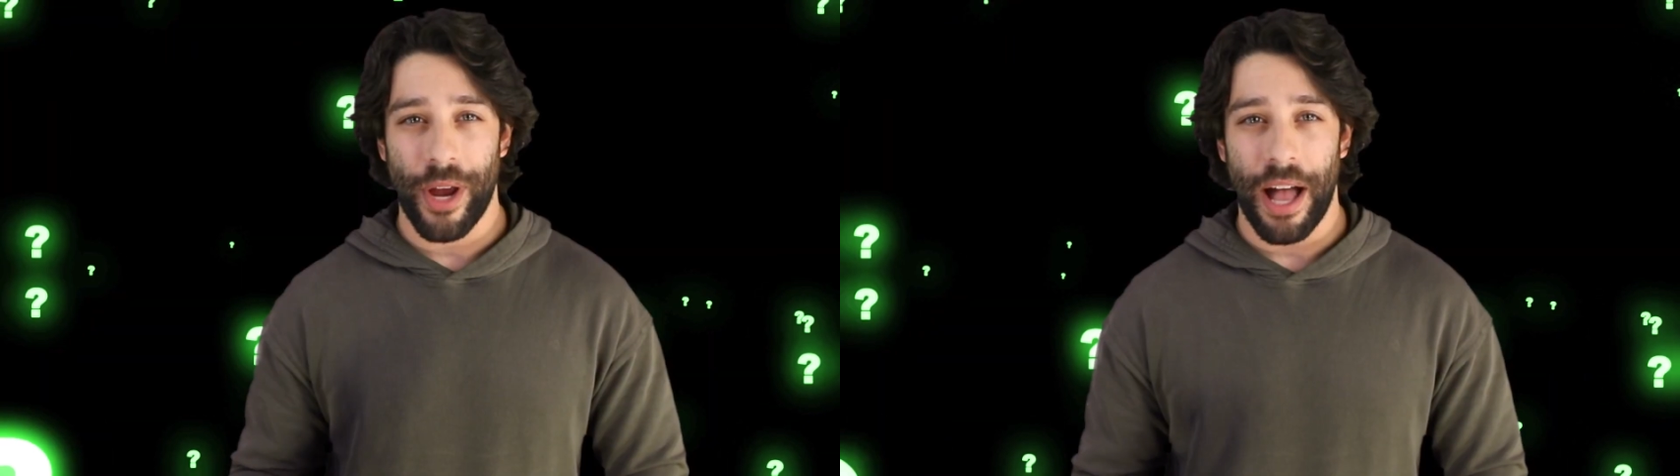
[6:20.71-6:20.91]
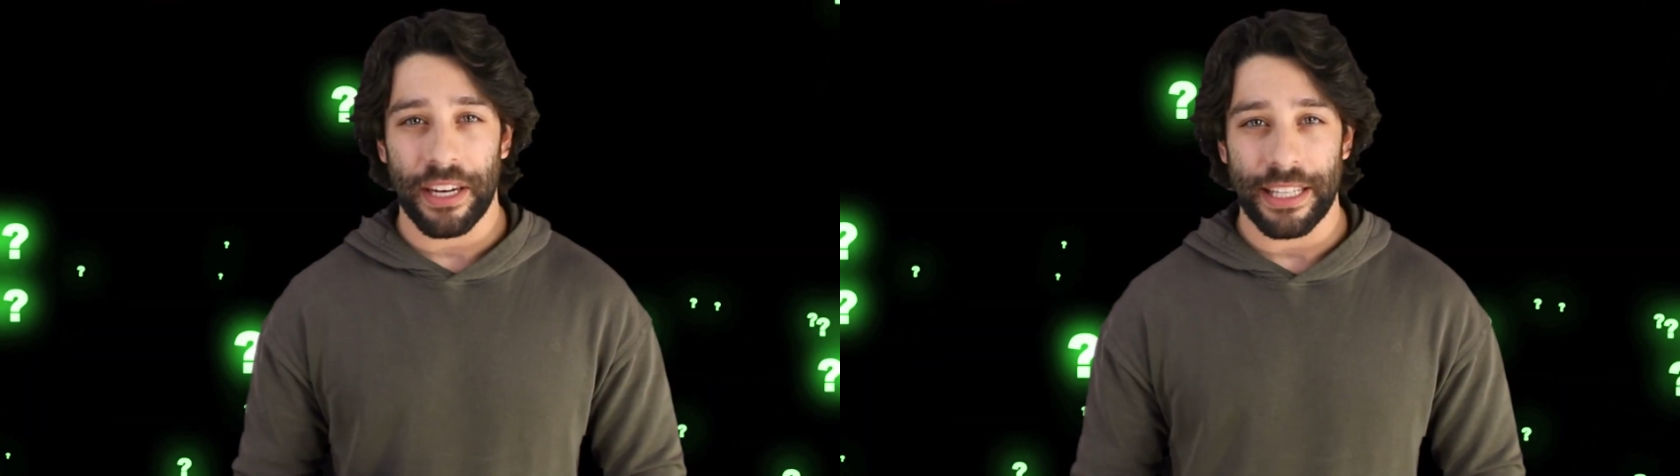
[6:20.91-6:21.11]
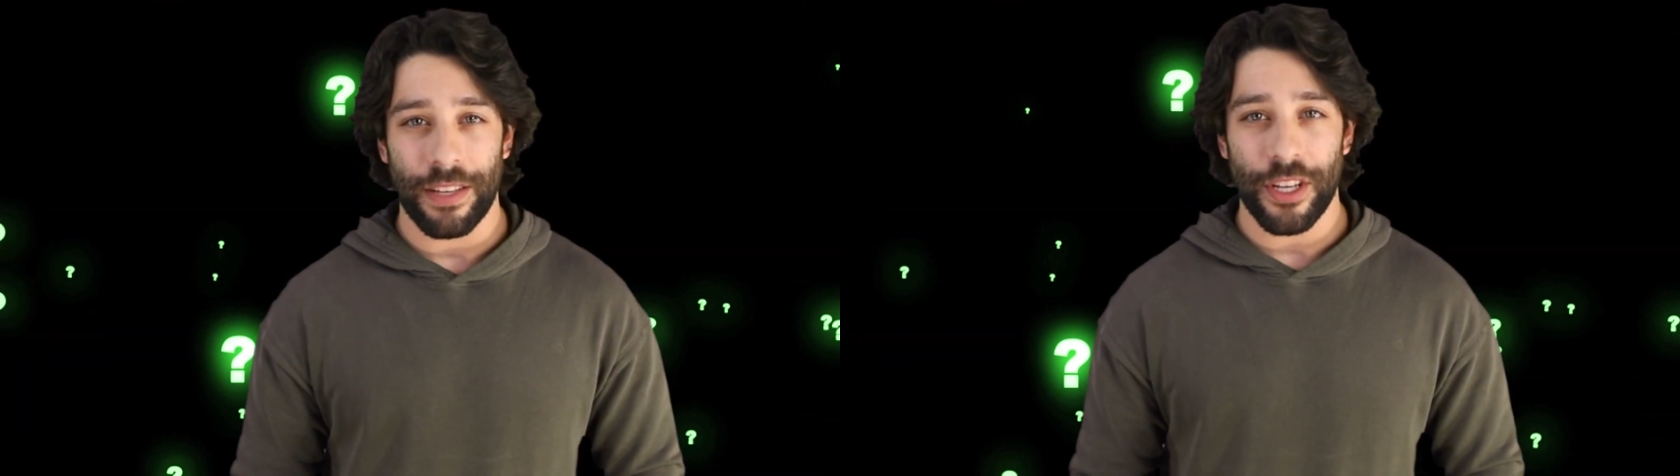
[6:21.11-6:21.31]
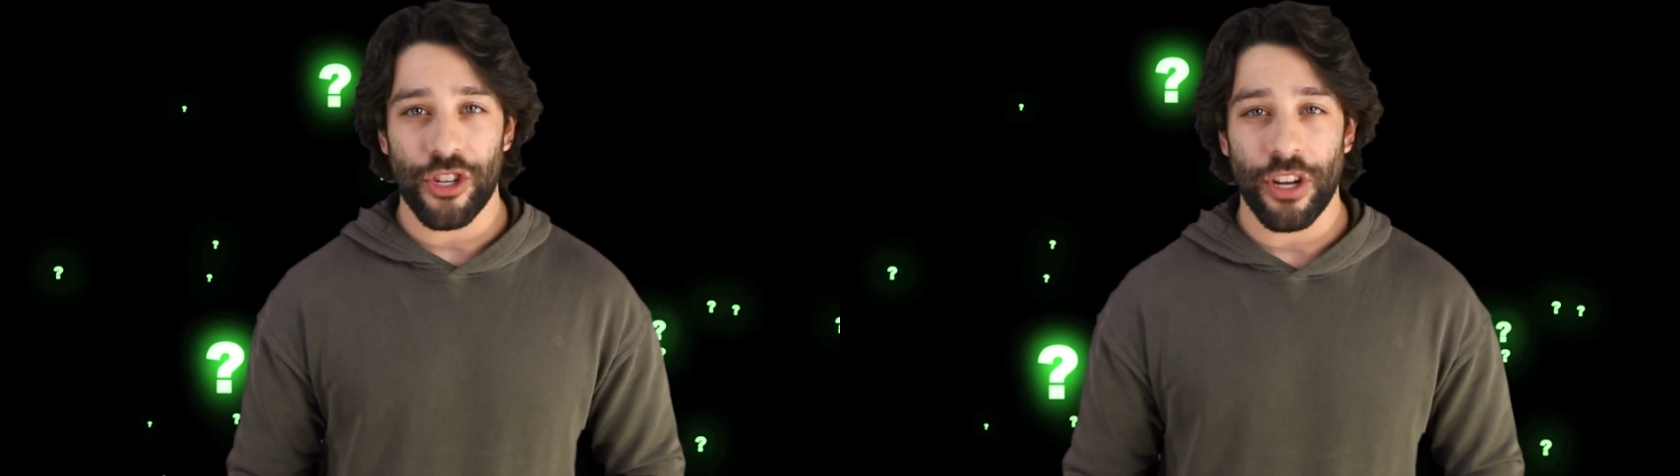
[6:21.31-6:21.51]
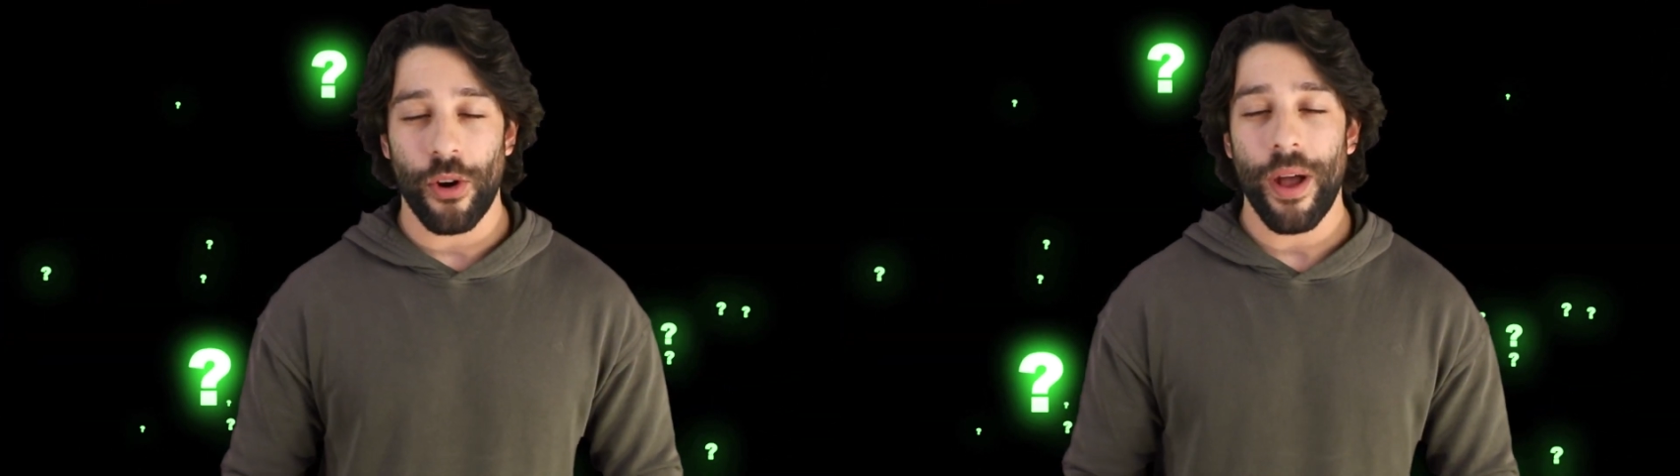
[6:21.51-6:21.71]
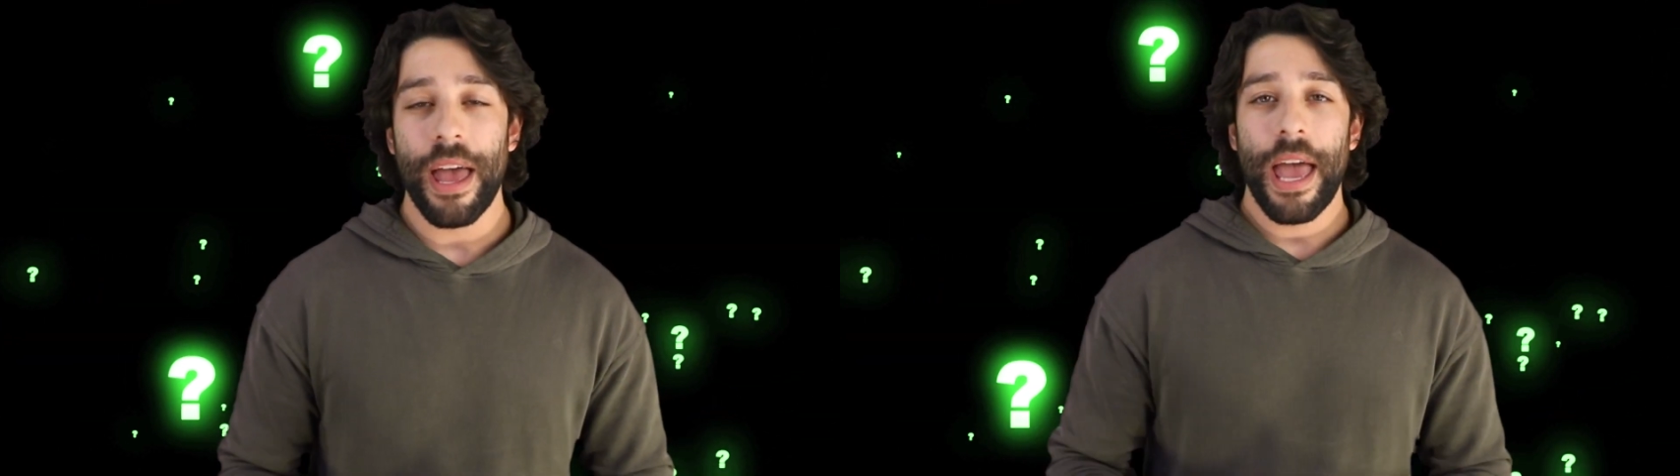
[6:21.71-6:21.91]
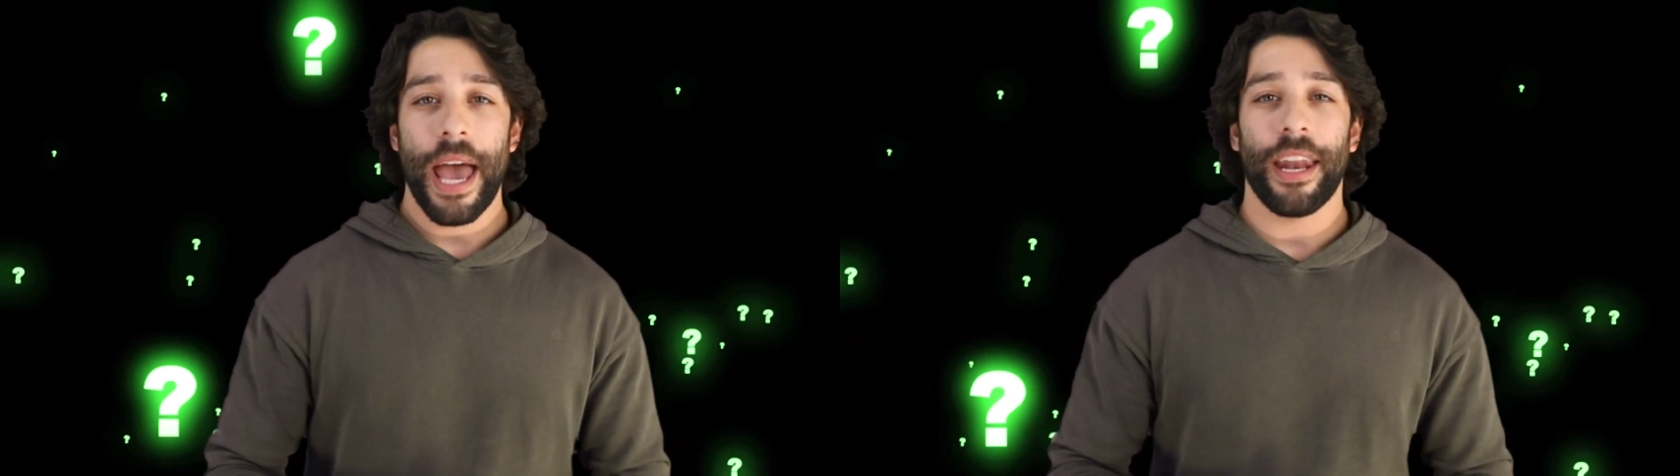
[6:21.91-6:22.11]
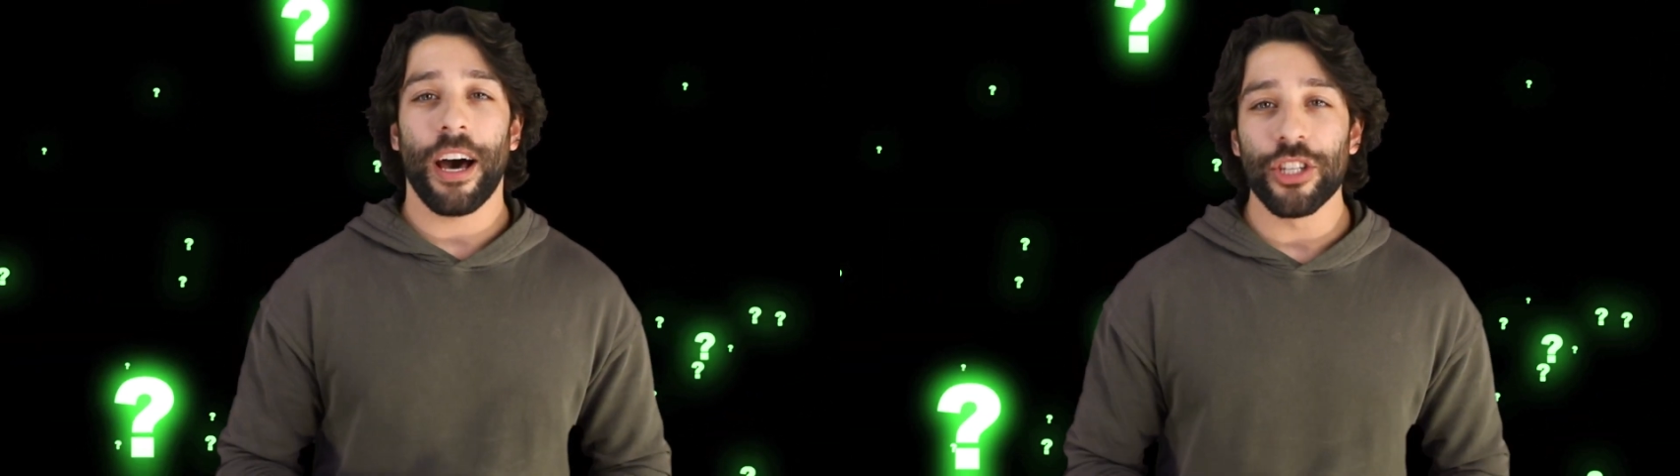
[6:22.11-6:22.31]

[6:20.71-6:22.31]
reality T V show, and one